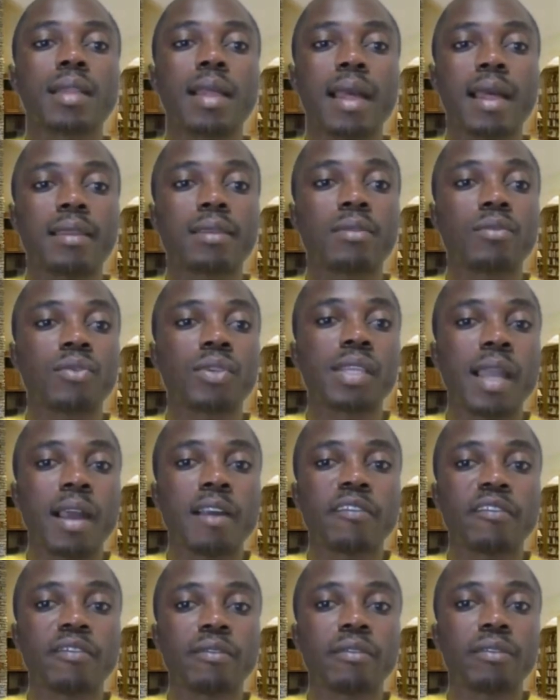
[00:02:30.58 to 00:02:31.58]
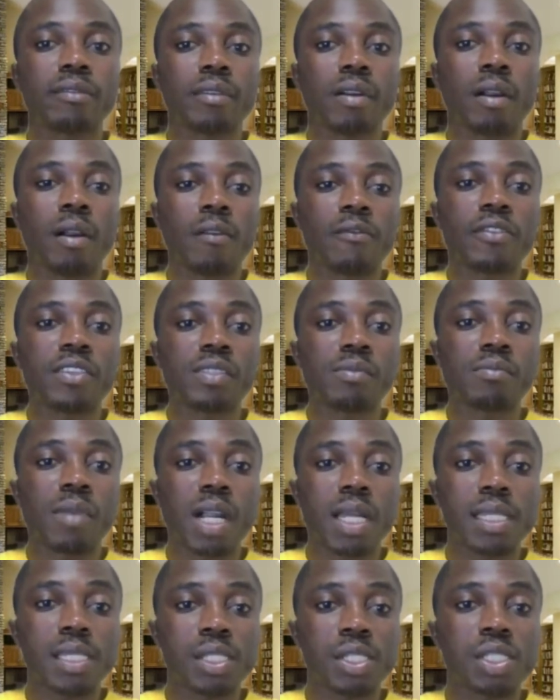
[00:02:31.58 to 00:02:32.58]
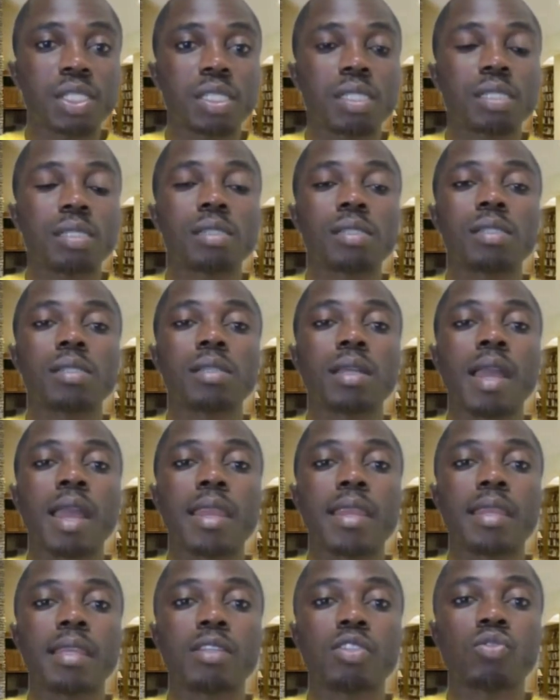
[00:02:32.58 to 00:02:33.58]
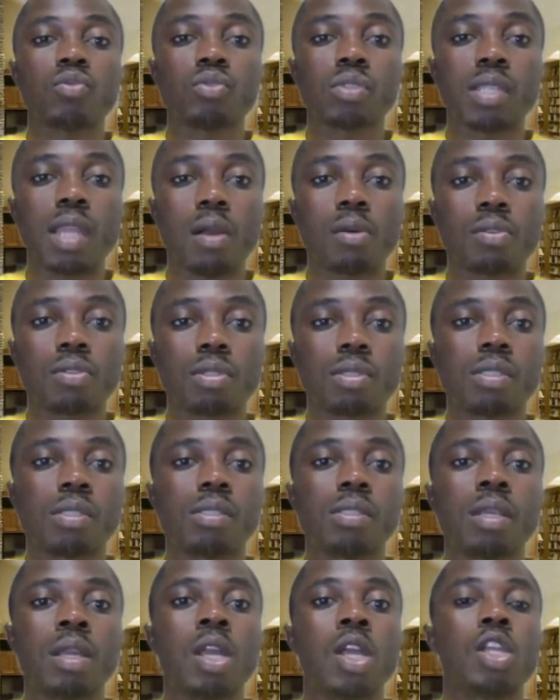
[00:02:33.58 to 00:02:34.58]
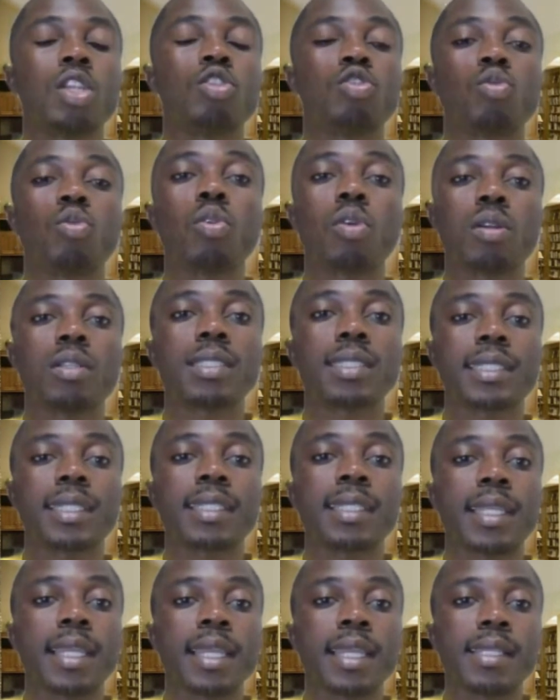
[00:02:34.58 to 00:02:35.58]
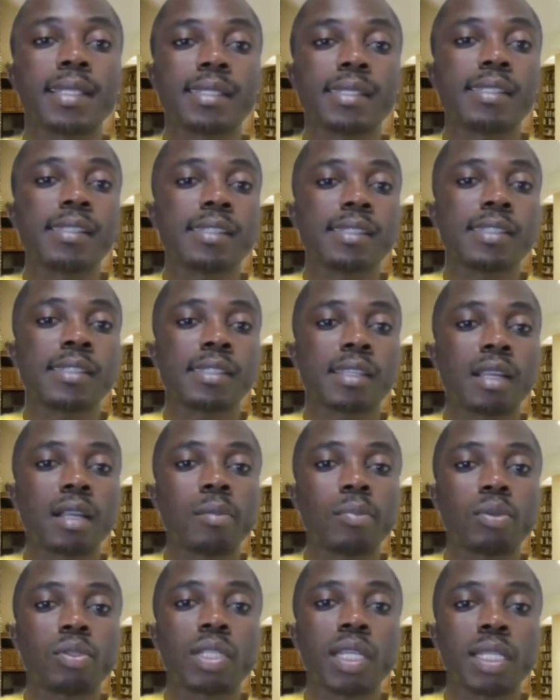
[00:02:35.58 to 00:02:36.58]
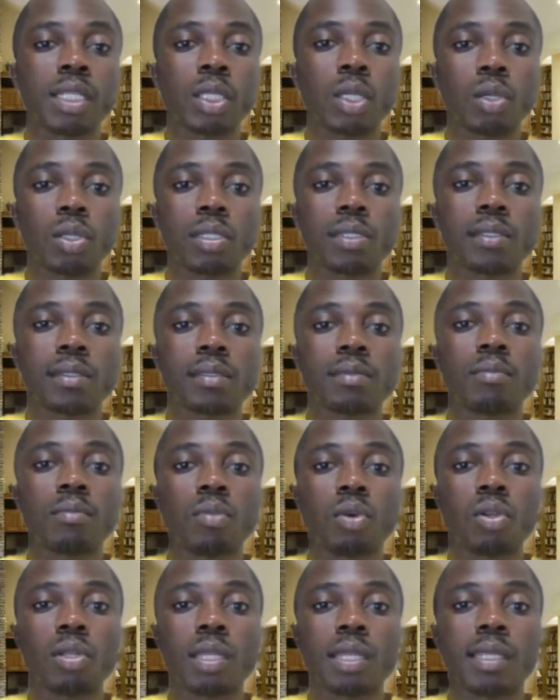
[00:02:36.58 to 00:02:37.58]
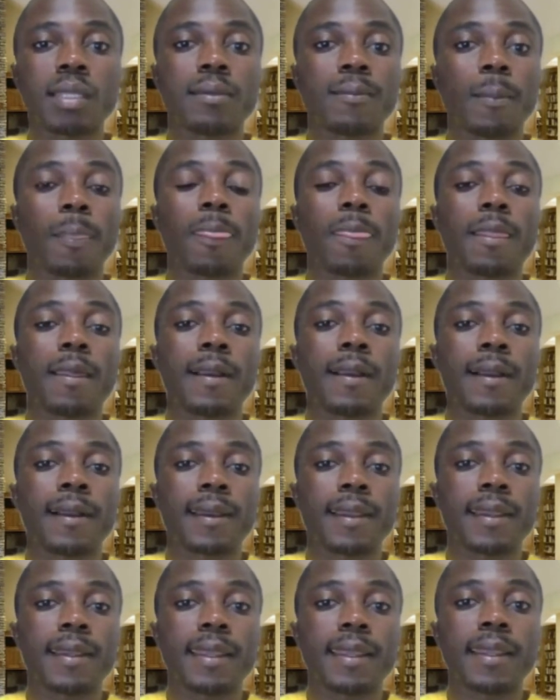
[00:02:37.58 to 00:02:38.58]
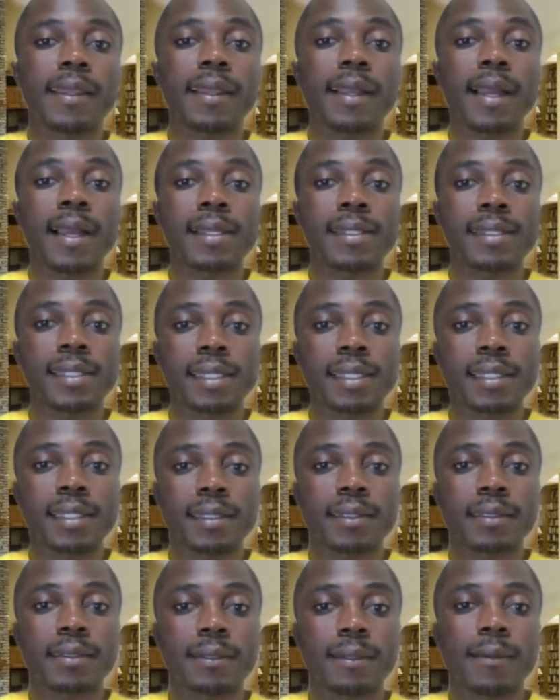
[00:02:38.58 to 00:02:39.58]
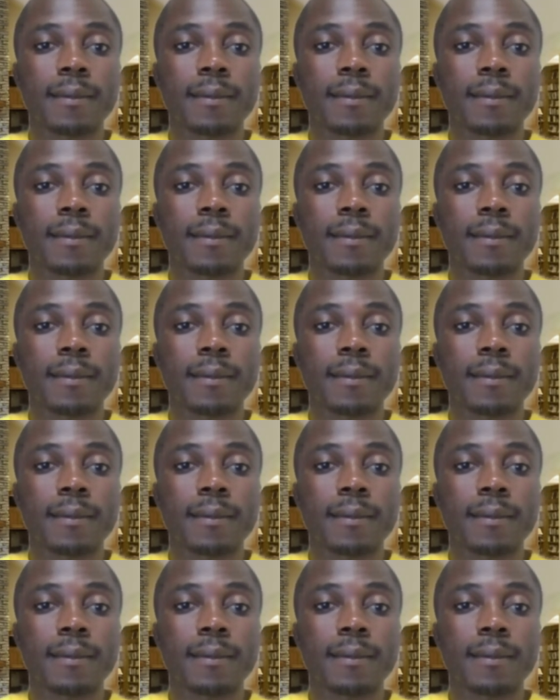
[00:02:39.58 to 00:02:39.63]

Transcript: and we have office manager earning 2,280 Singaporean dollars monthly, cleaning attendant.